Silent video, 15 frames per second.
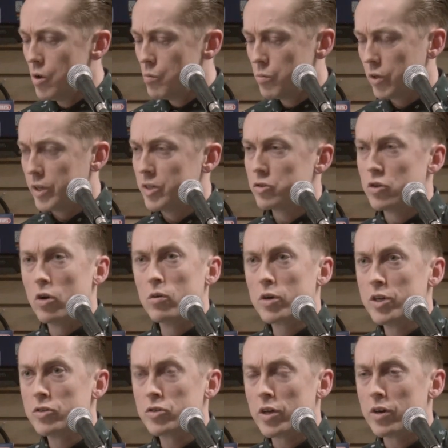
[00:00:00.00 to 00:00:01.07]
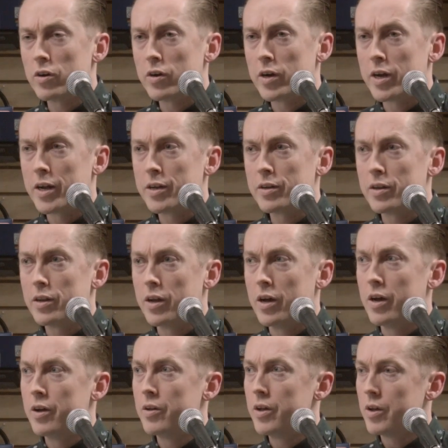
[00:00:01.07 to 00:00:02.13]
police don't consider
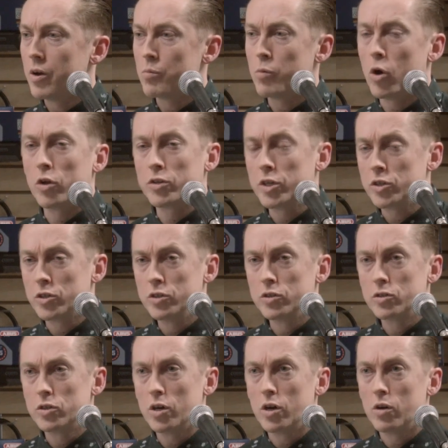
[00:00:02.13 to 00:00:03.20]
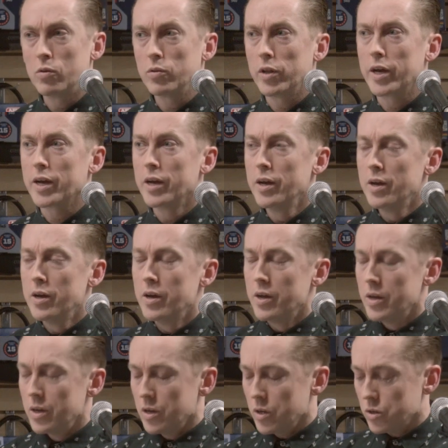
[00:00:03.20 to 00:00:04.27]
it, our politicians don't. Like,
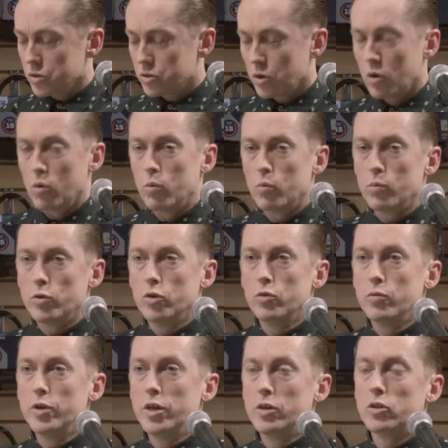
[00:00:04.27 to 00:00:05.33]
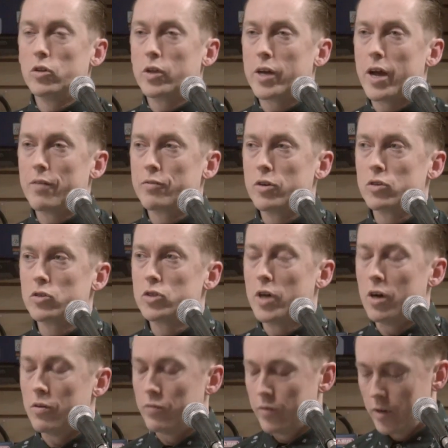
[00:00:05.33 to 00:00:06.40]
so you need to look after
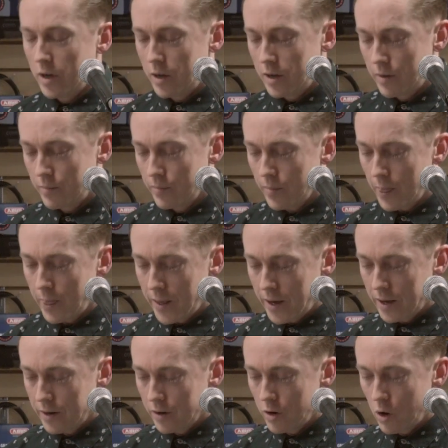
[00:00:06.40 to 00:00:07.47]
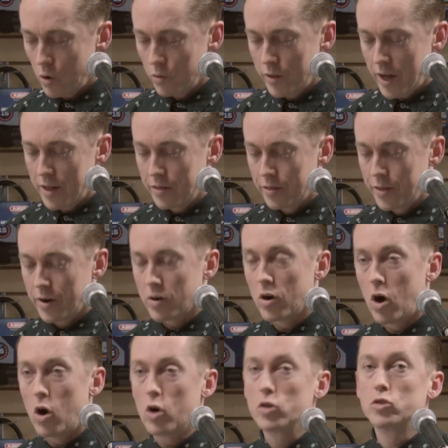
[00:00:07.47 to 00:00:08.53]
yourself and know that there
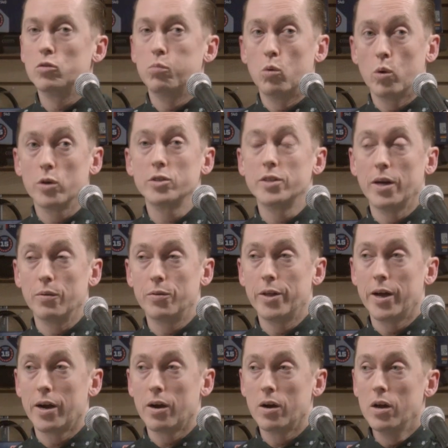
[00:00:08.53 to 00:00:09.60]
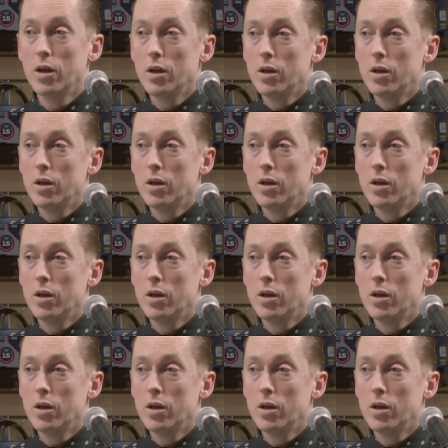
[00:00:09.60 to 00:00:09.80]
are supports out there.